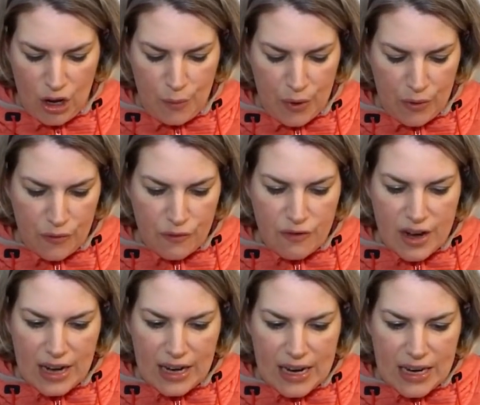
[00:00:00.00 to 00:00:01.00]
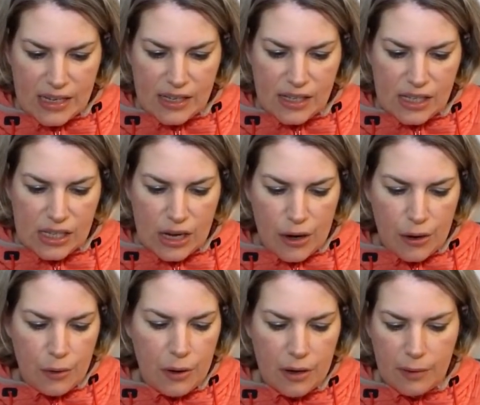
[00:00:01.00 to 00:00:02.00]
But really, it's
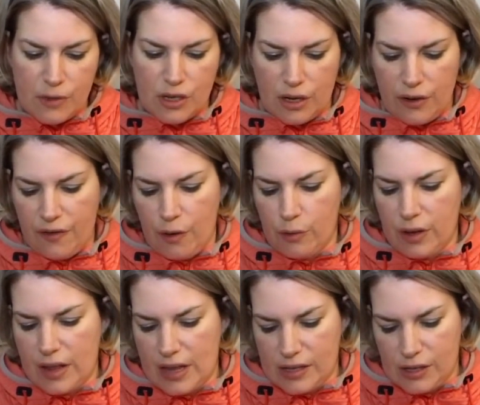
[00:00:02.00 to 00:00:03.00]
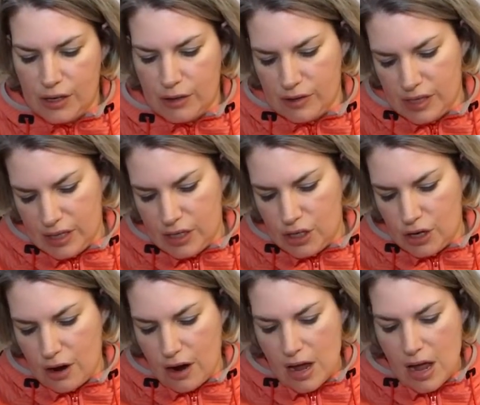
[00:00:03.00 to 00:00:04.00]
so, I'm just going to fold it there so you don't see the
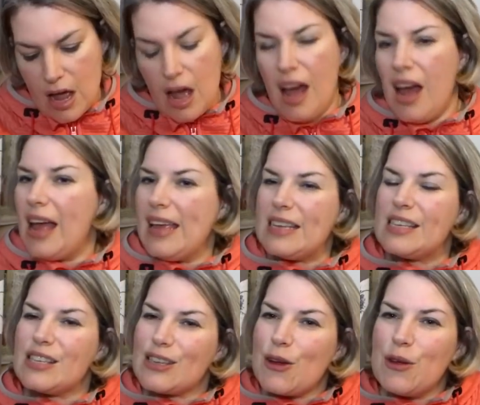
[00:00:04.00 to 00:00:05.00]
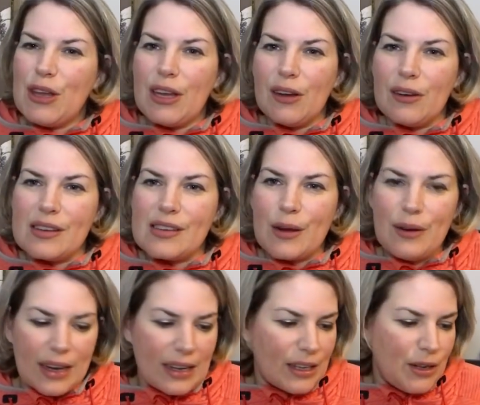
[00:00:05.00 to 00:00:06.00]
chart. It's so cute and so
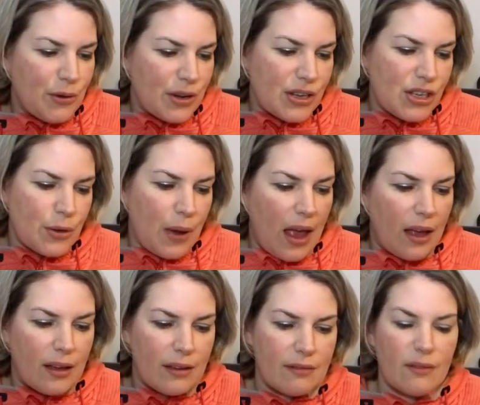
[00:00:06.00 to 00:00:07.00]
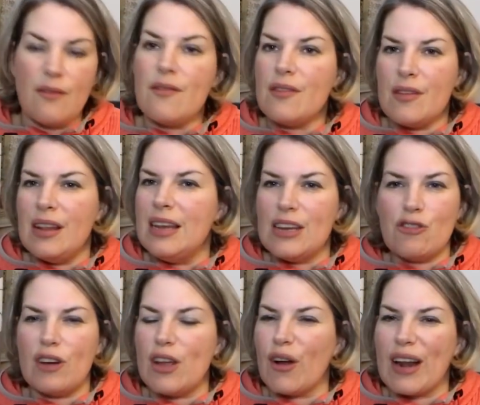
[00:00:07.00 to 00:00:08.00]
little. You could do it
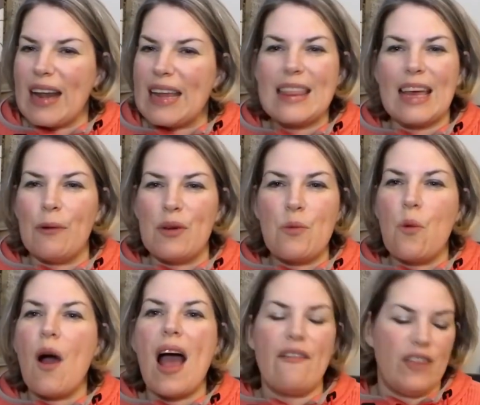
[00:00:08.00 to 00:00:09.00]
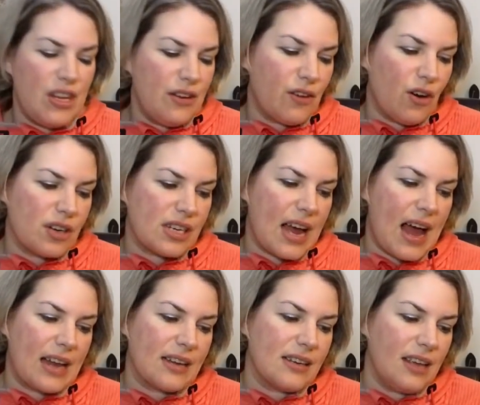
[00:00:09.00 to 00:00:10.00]
literally on anything with whatever you've got to
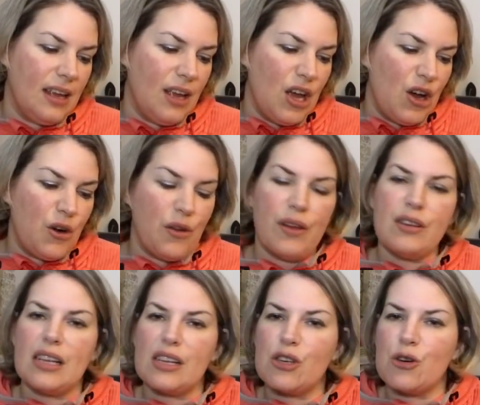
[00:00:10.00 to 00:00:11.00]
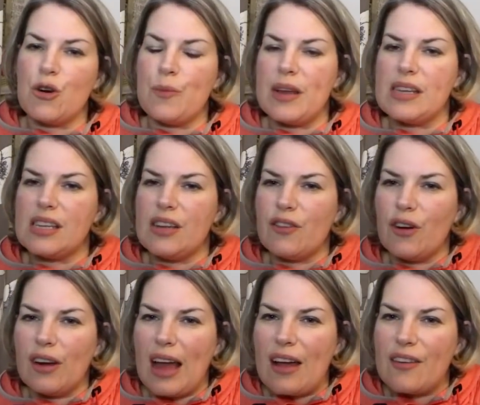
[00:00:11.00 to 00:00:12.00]
hand, all those little short bits that you've got
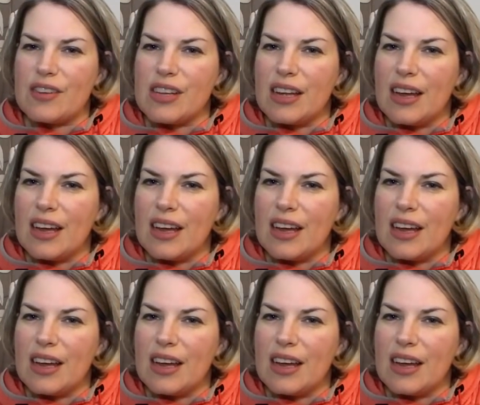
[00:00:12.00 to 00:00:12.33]
left.